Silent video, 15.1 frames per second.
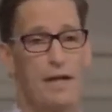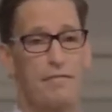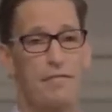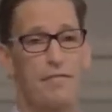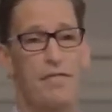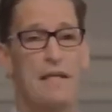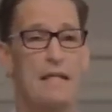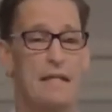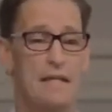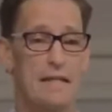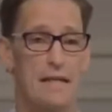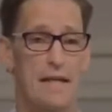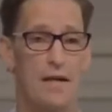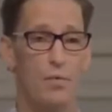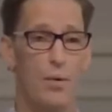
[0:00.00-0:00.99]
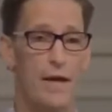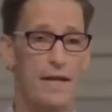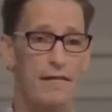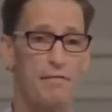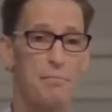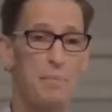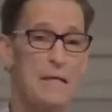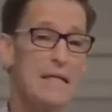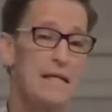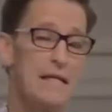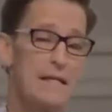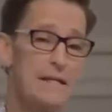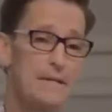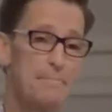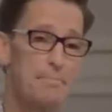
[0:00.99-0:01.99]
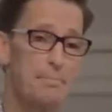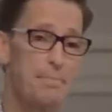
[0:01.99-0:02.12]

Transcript: of thinking and a way of being